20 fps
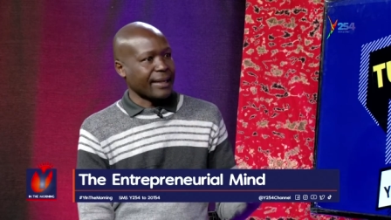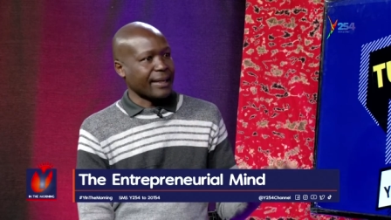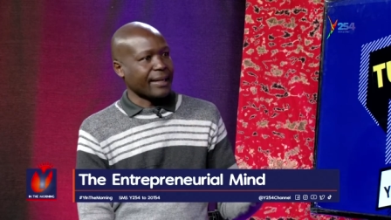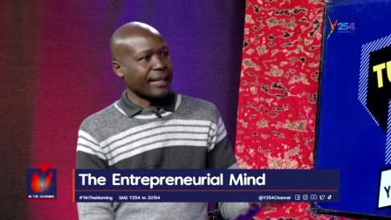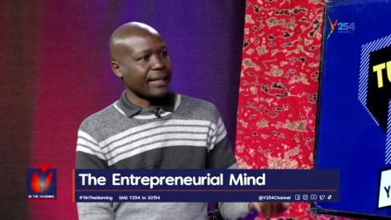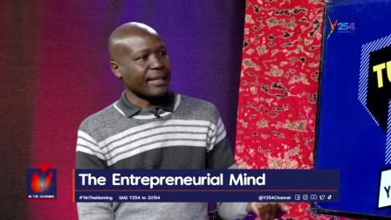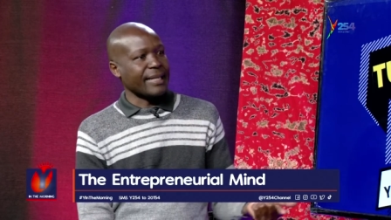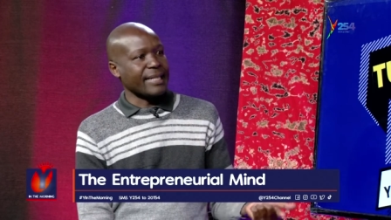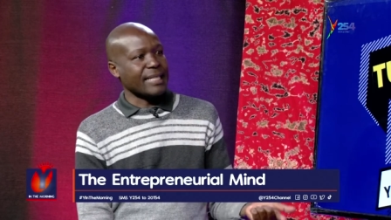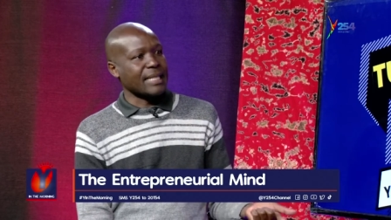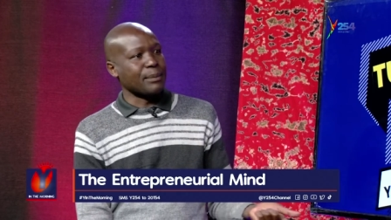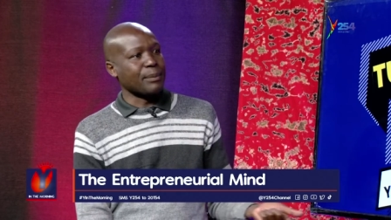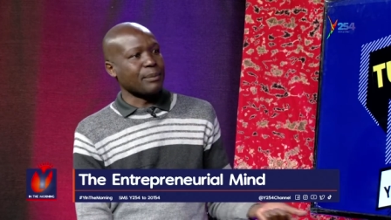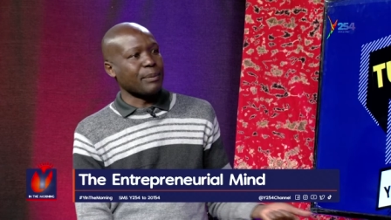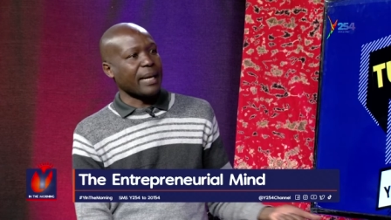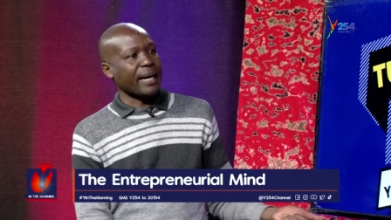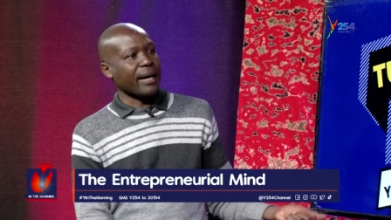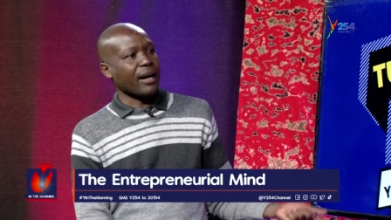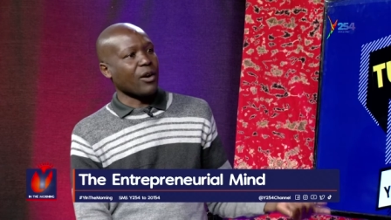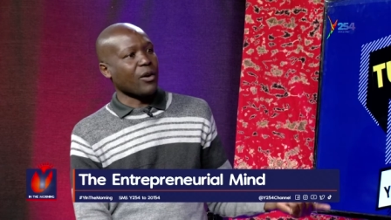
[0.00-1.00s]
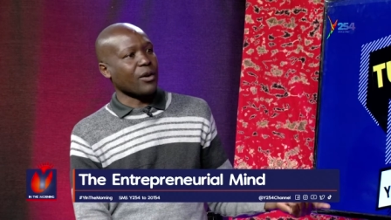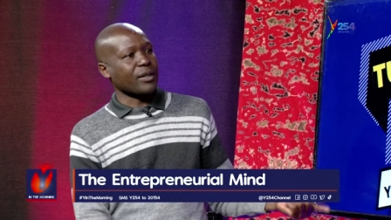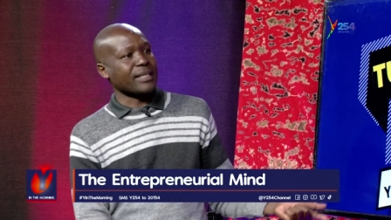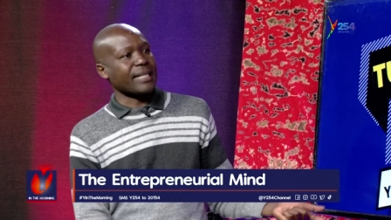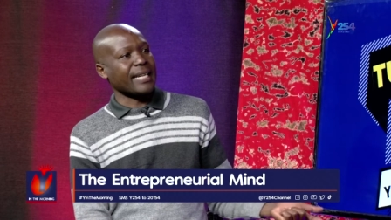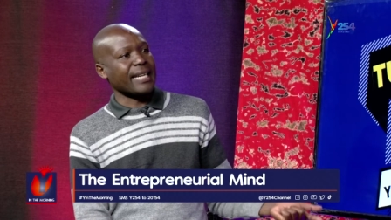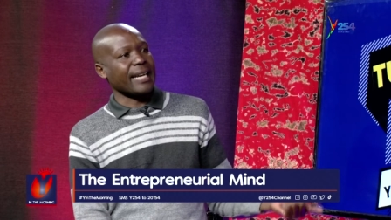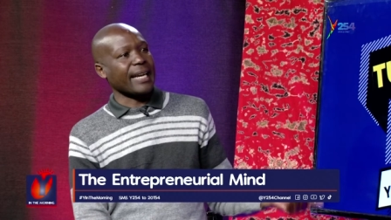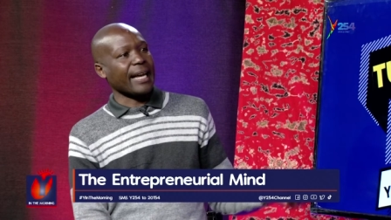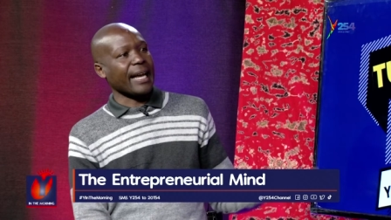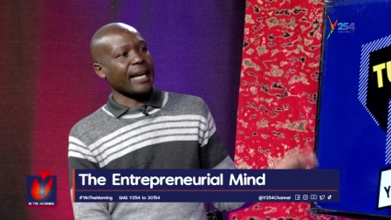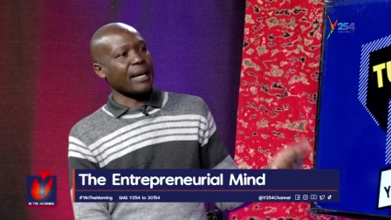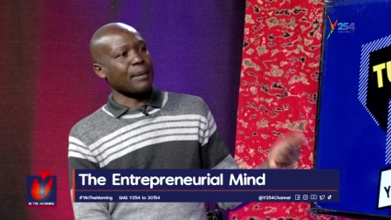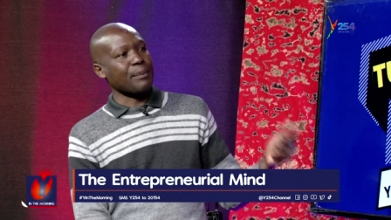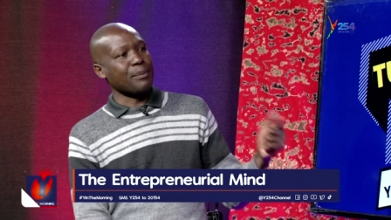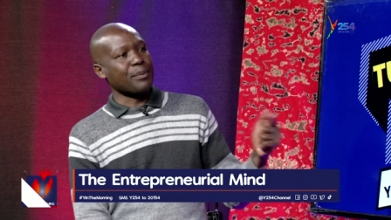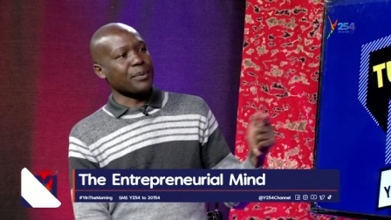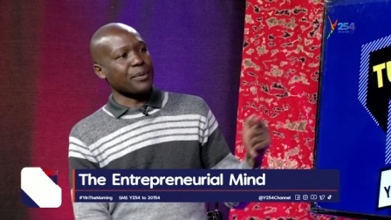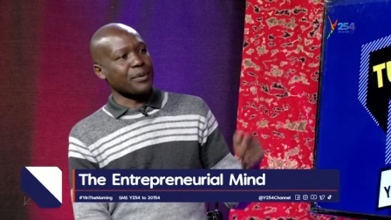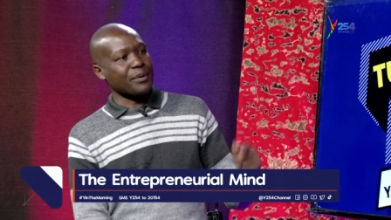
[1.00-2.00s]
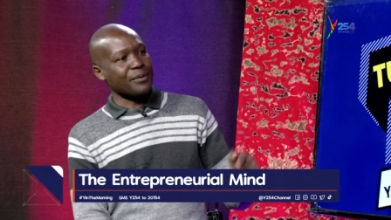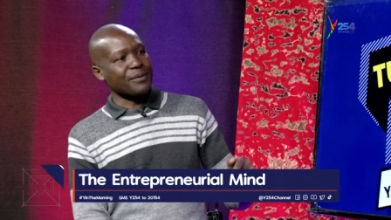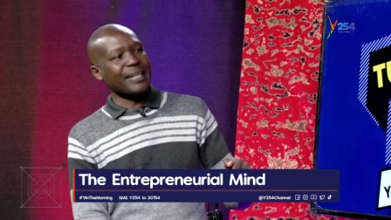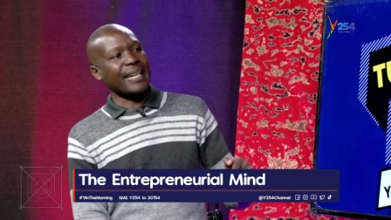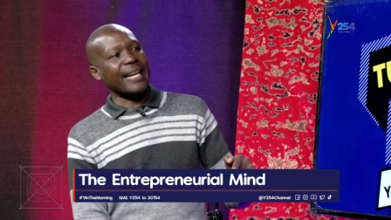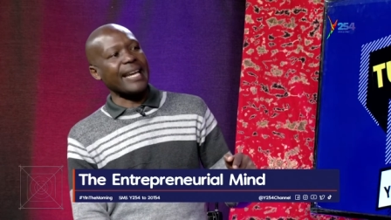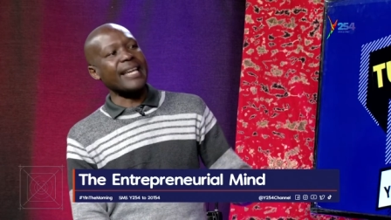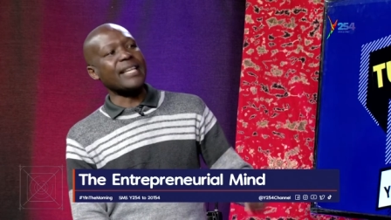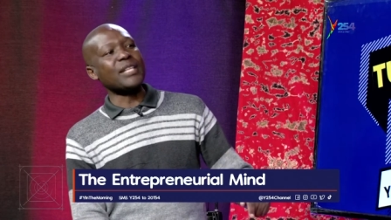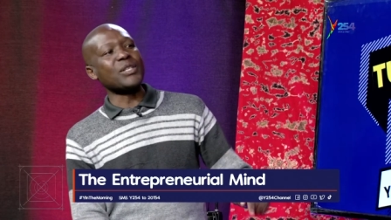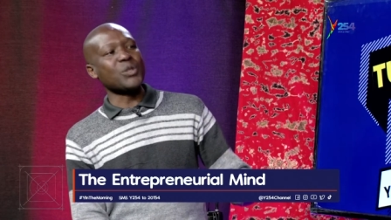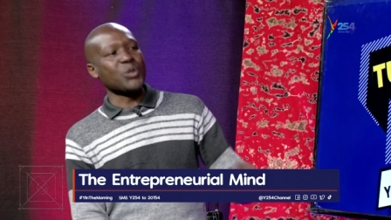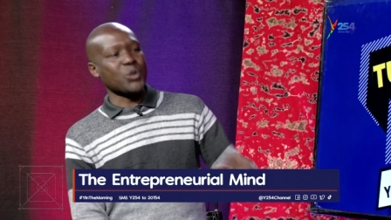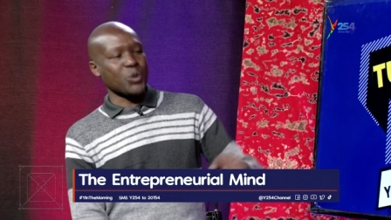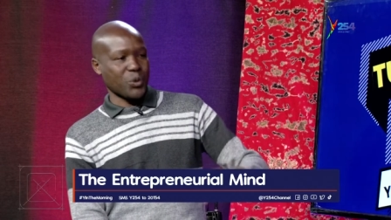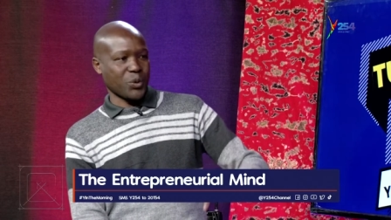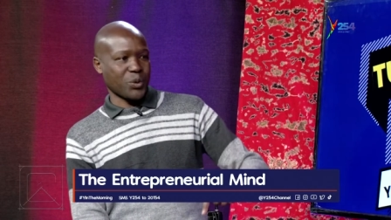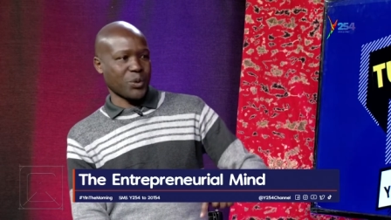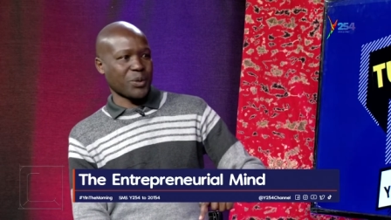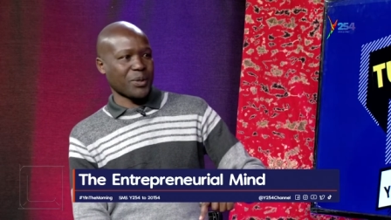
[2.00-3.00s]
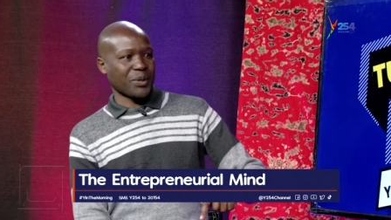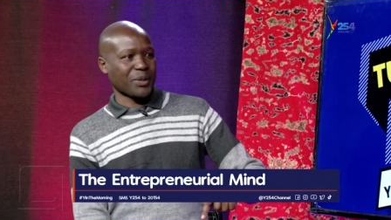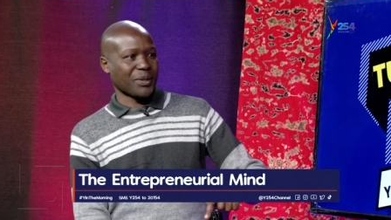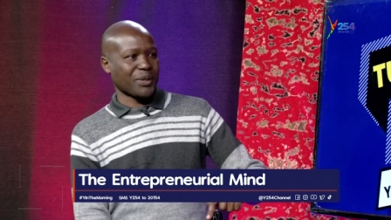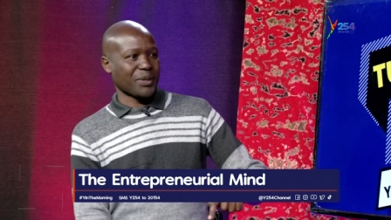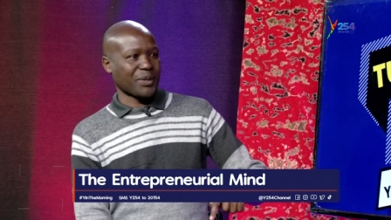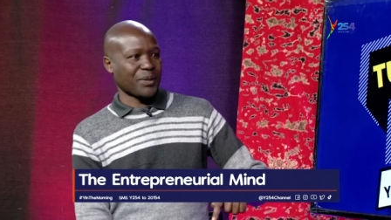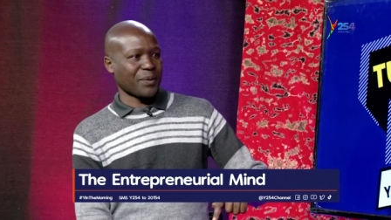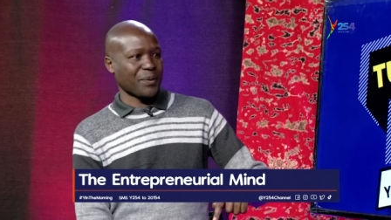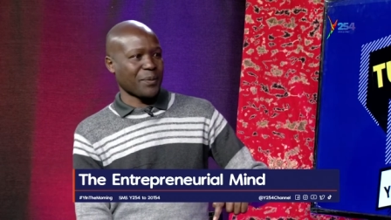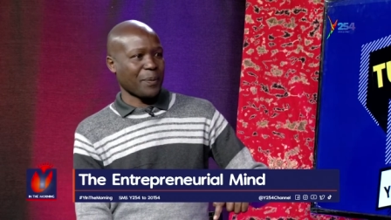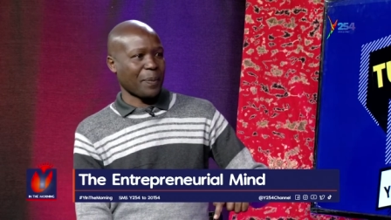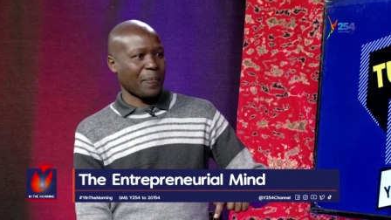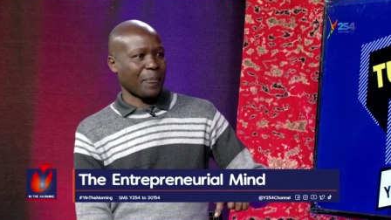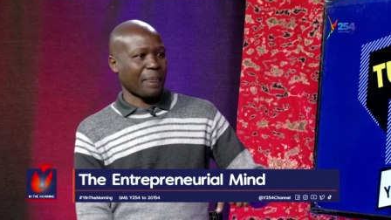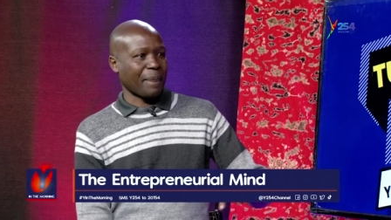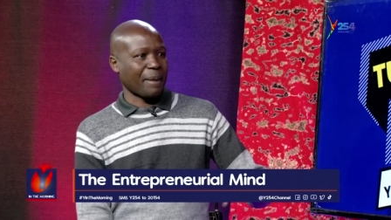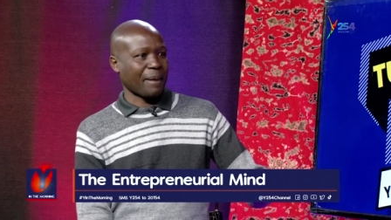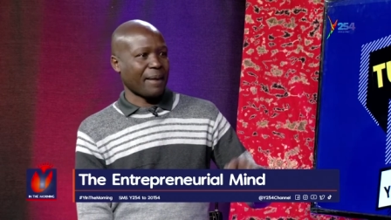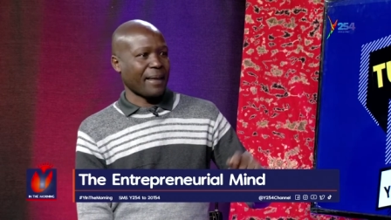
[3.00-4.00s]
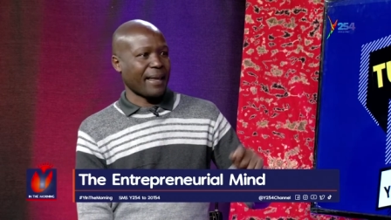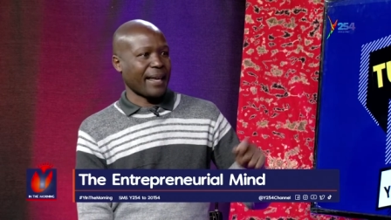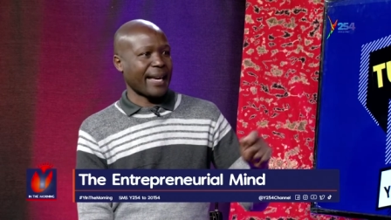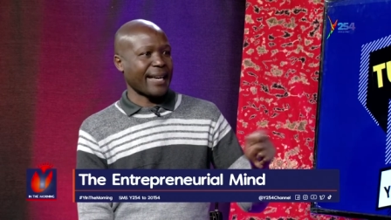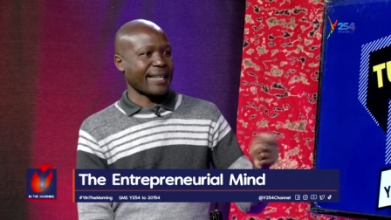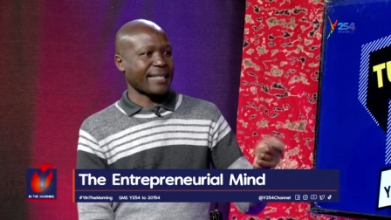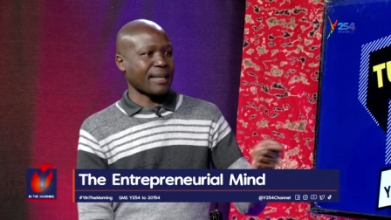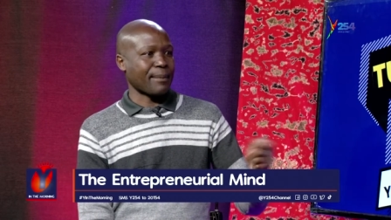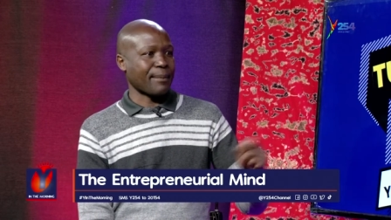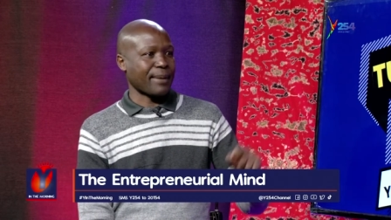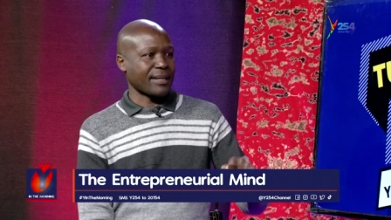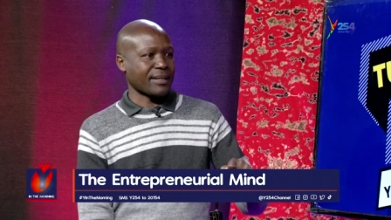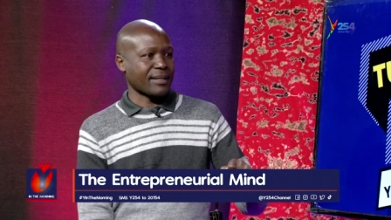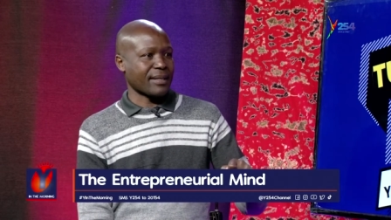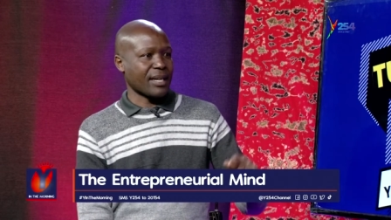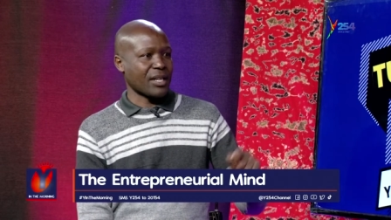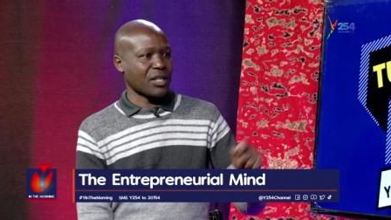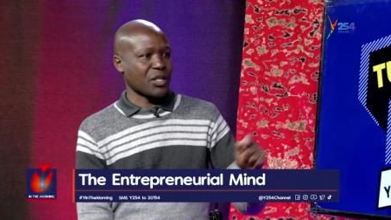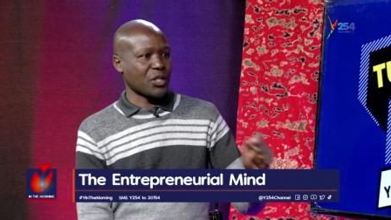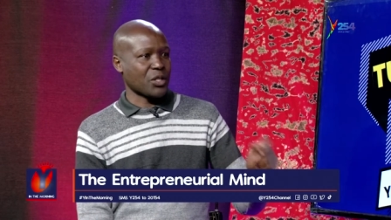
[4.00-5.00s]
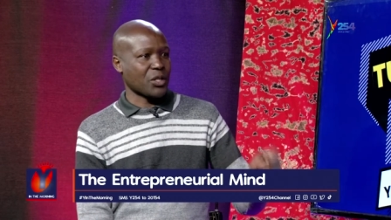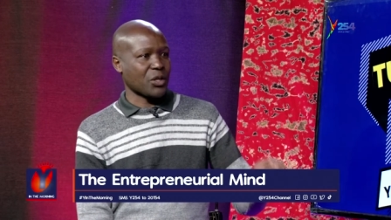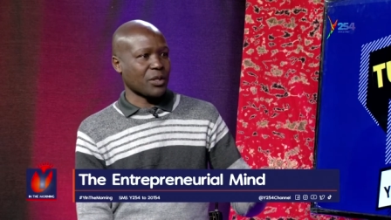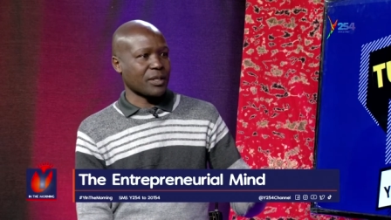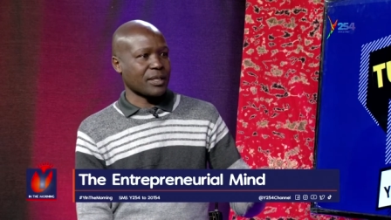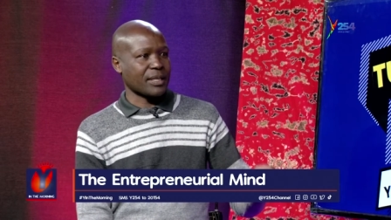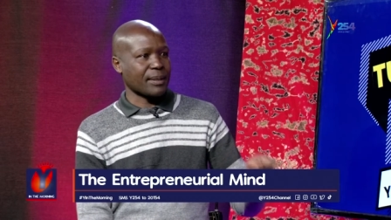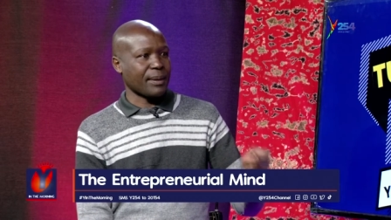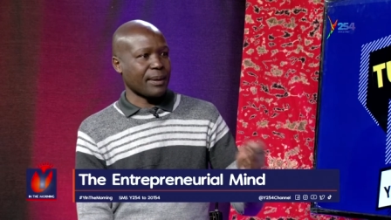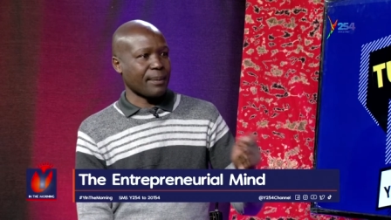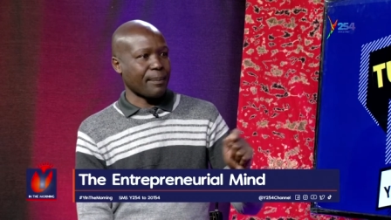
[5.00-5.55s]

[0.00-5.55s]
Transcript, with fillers: Then it got improved into S M S, short